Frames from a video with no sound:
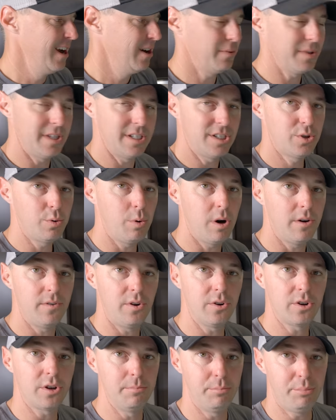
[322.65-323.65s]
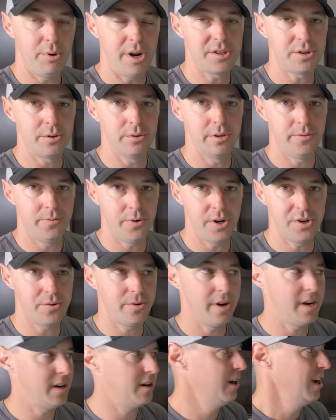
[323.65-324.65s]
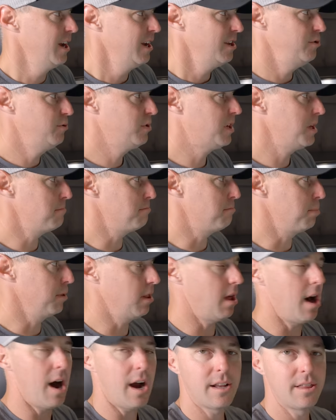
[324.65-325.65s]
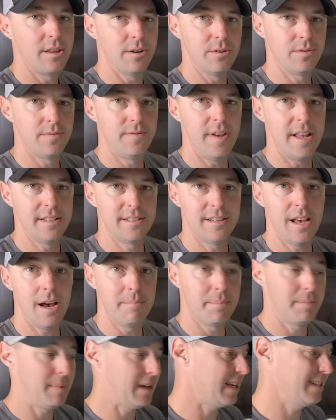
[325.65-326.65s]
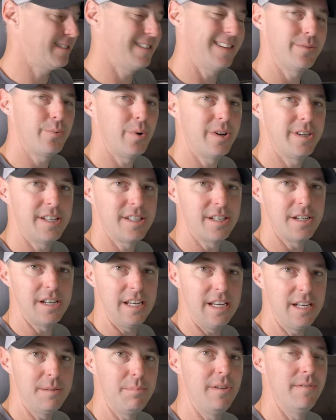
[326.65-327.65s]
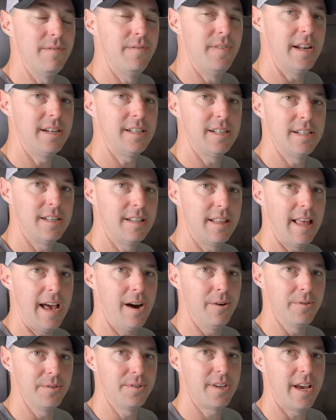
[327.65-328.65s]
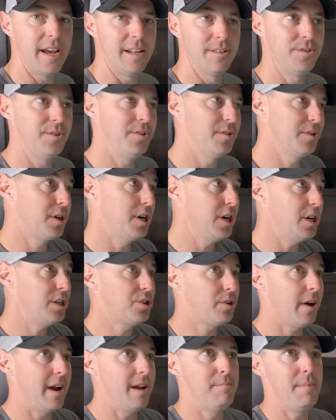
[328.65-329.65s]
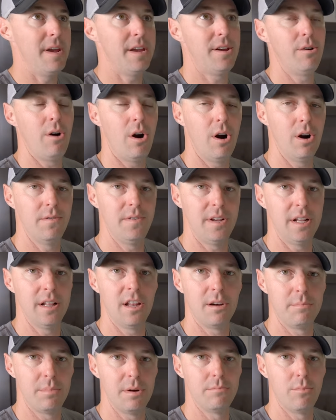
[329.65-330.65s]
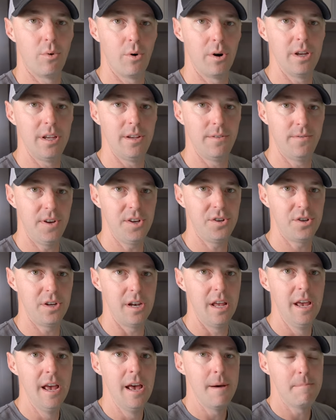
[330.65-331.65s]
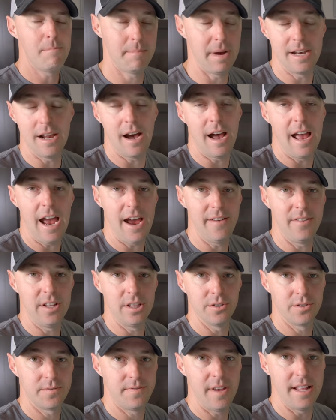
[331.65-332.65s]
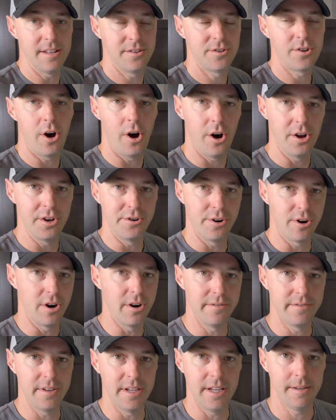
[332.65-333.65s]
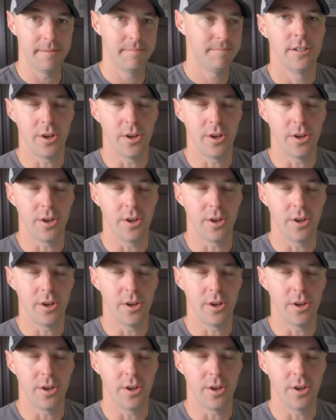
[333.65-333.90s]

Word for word: With this 12 volt compressor refrigerator, you can block those vents up because this one doesn't need to be vented to the outside. So you could try and make your RV a little bit more efficient by not having those vents on your RV.